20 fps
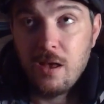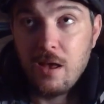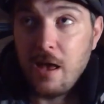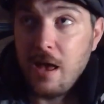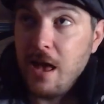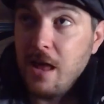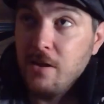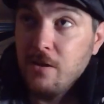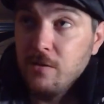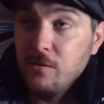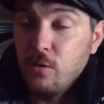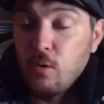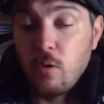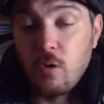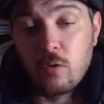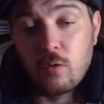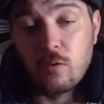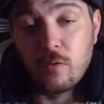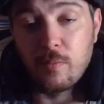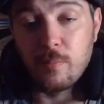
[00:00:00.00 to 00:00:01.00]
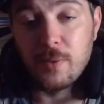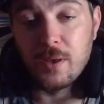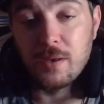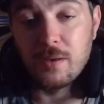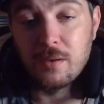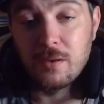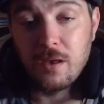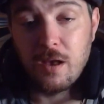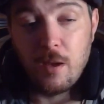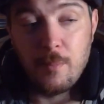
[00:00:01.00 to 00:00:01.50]
and talk with
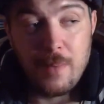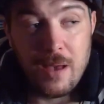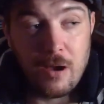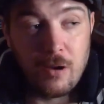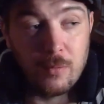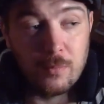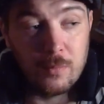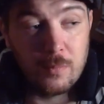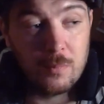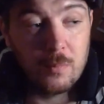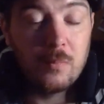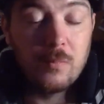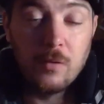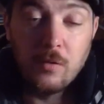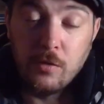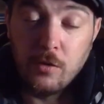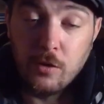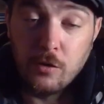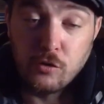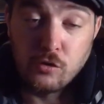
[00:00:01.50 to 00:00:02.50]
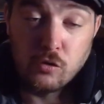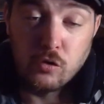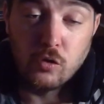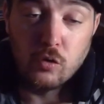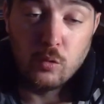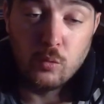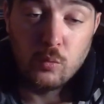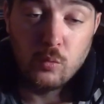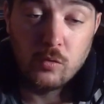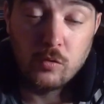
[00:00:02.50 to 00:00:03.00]
me about the
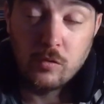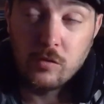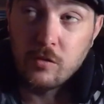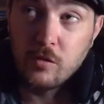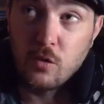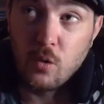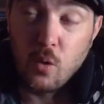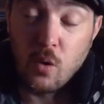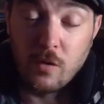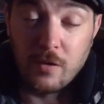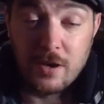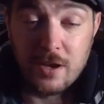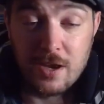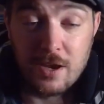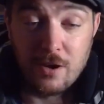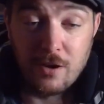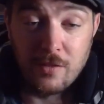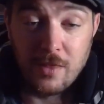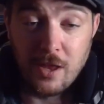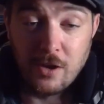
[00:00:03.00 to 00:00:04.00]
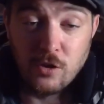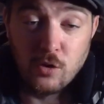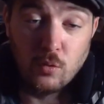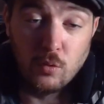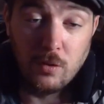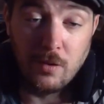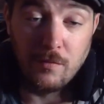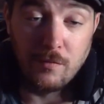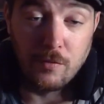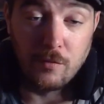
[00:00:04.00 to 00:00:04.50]
true story here that you
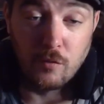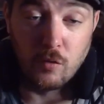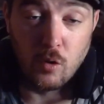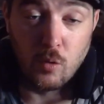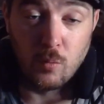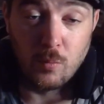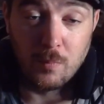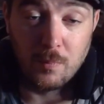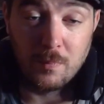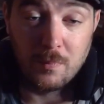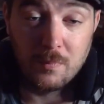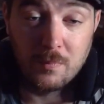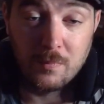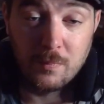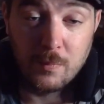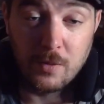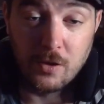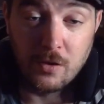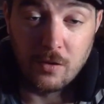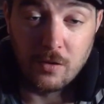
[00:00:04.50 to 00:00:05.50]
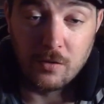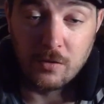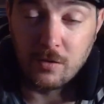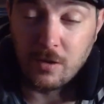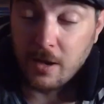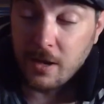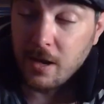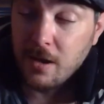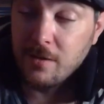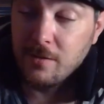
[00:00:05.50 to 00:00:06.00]
lived through. Because,
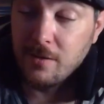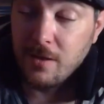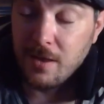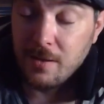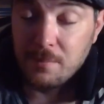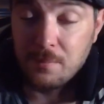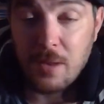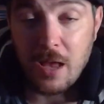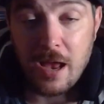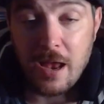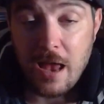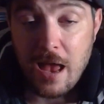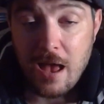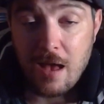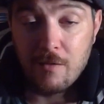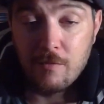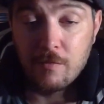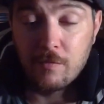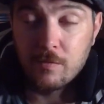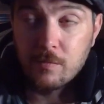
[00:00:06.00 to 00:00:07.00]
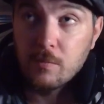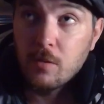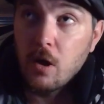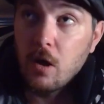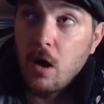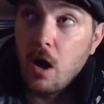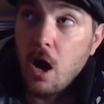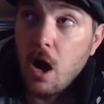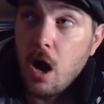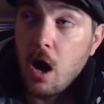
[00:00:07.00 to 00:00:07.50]
like I said, I have
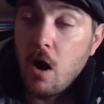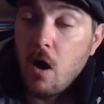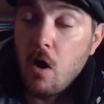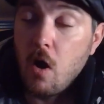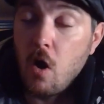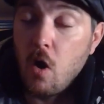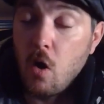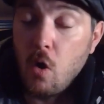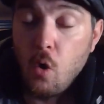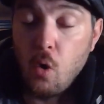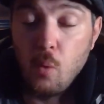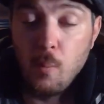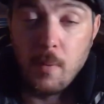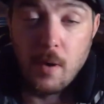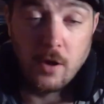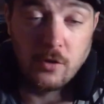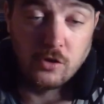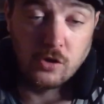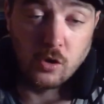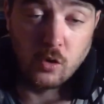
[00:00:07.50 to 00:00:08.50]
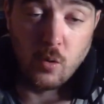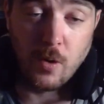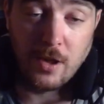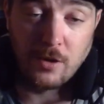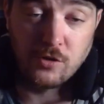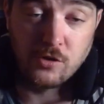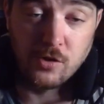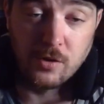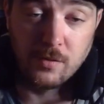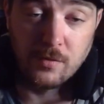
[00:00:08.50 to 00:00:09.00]
a whole bunch of
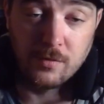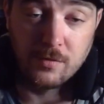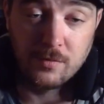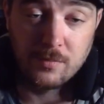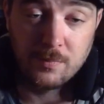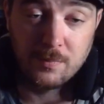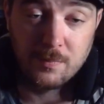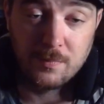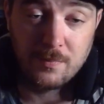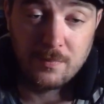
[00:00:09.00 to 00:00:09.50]
questions